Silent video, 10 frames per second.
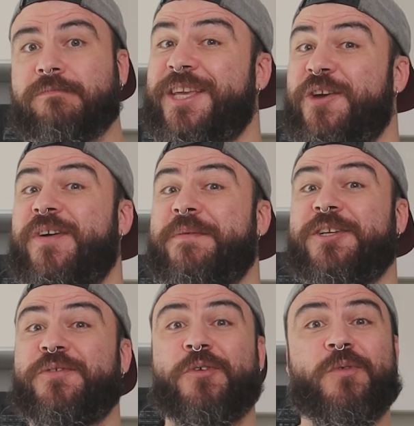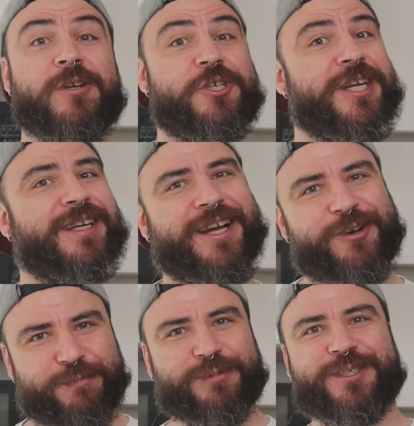Thank you very much for watching. I
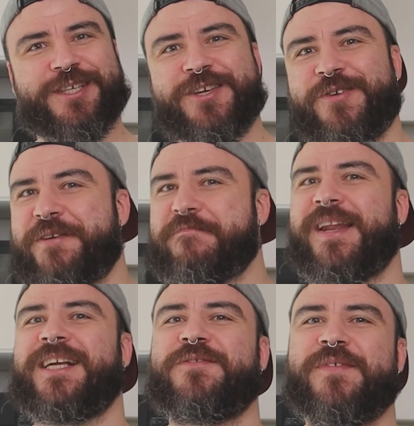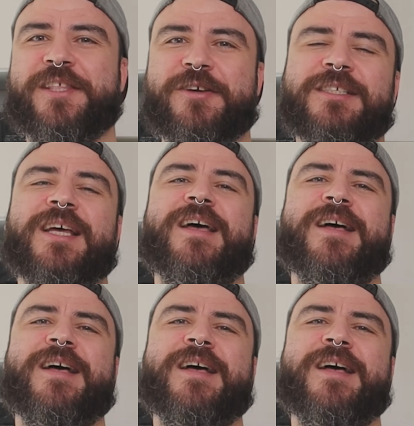hope to see you in my next videos,